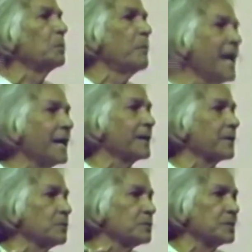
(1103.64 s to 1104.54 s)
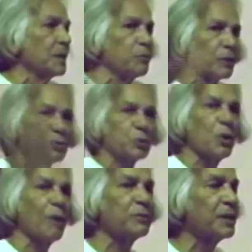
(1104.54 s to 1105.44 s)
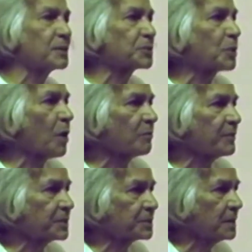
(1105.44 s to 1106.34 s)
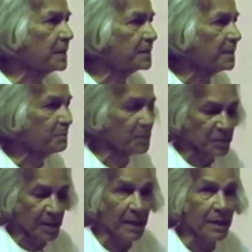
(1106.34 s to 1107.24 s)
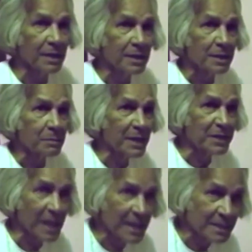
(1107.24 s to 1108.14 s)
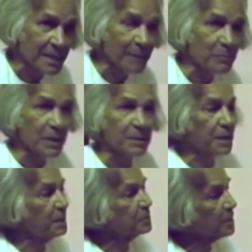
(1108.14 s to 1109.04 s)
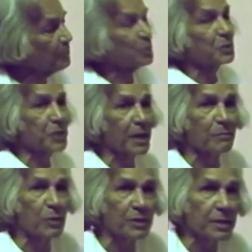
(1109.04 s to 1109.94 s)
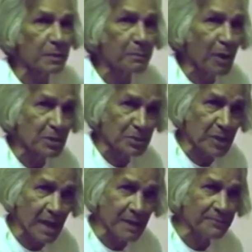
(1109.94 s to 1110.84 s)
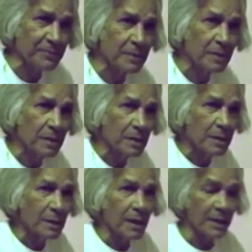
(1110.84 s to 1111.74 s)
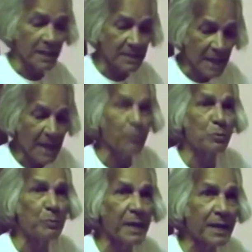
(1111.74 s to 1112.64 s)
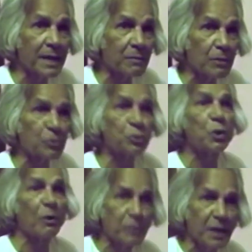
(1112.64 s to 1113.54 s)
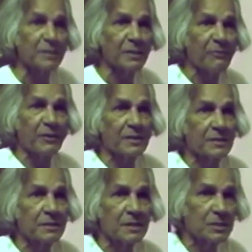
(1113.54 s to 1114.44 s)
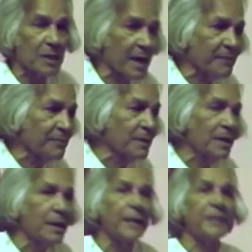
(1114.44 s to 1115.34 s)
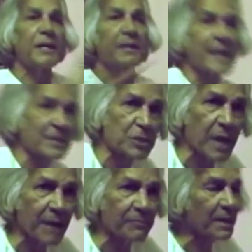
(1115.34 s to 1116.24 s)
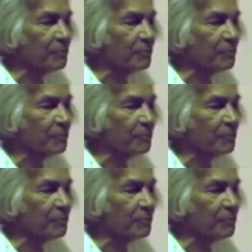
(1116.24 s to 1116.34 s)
to make, you see, a virtue of their starvation and their misery by telling them that they did something terrible in their past life and that they have to make a virtue of their sufferings in this life, and in their next life